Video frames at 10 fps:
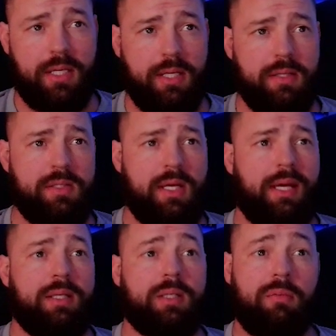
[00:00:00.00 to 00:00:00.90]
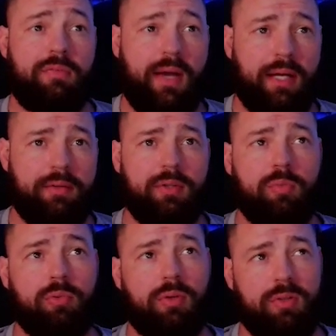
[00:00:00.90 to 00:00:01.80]
is. Dump
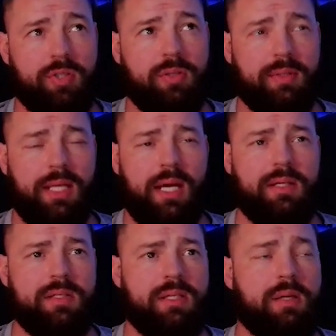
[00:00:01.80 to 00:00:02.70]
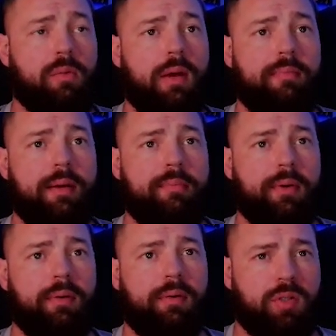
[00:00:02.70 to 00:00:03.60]
factor, I'll show you what that is in the white
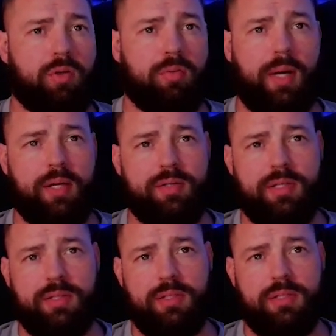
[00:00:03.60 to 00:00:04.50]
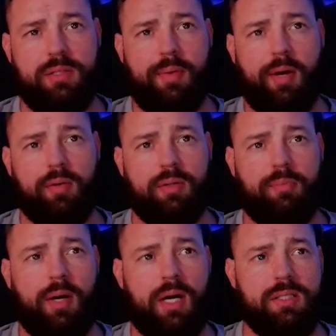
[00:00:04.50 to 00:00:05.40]
paper. Total miners is just the amount of your
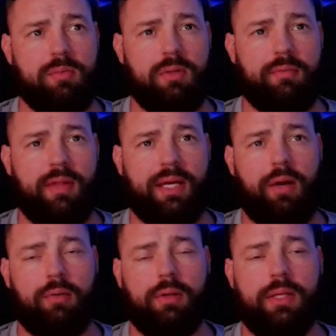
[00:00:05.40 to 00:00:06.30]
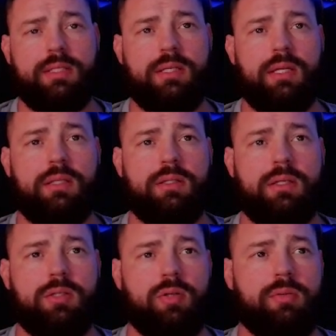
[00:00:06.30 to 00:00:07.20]
deposit, whatever that calculates in
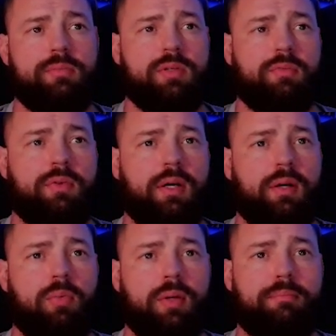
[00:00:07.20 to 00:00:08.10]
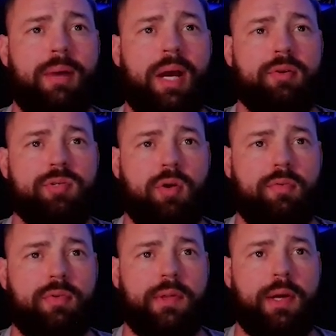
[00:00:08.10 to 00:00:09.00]
the terms of what miners
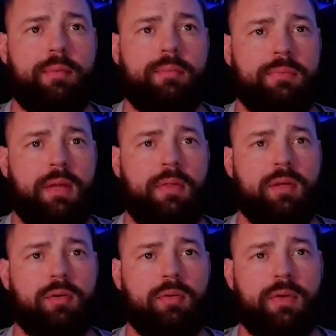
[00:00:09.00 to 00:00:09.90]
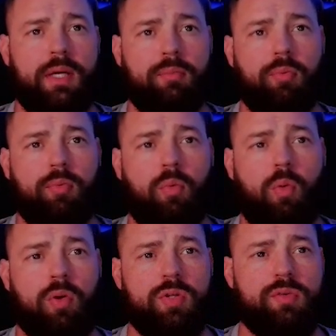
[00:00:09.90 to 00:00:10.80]
are for them. And then your available
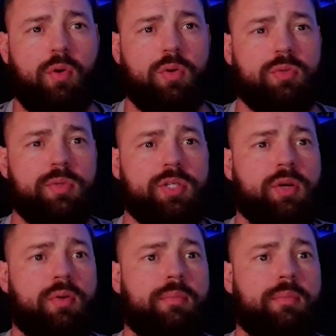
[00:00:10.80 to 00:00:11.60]
rewards, of course, will be shown in